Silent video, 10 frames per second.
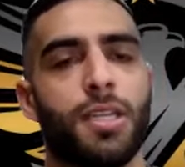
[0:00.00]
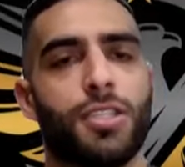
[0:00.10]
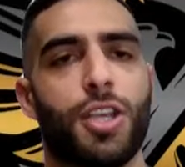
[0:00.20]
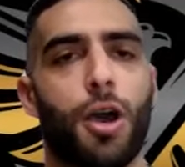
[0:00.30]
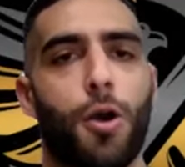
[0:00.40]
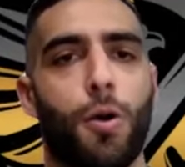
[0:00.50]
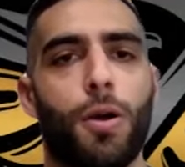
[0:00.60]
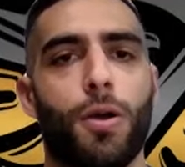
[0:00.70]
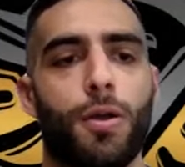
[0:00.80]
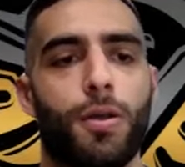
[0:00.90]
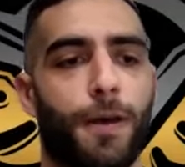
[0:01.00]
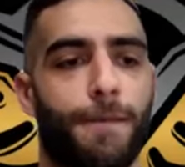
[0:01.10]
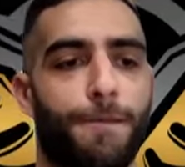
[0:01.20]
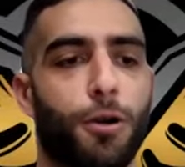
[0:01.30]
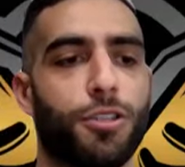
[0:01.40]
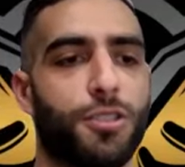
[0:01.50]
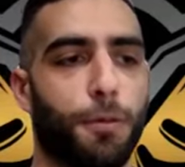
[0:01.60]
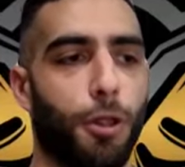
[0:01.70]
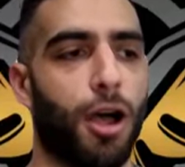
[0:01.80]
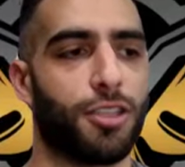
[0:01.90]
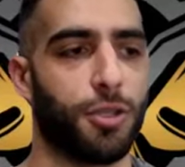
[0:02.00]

So the first block.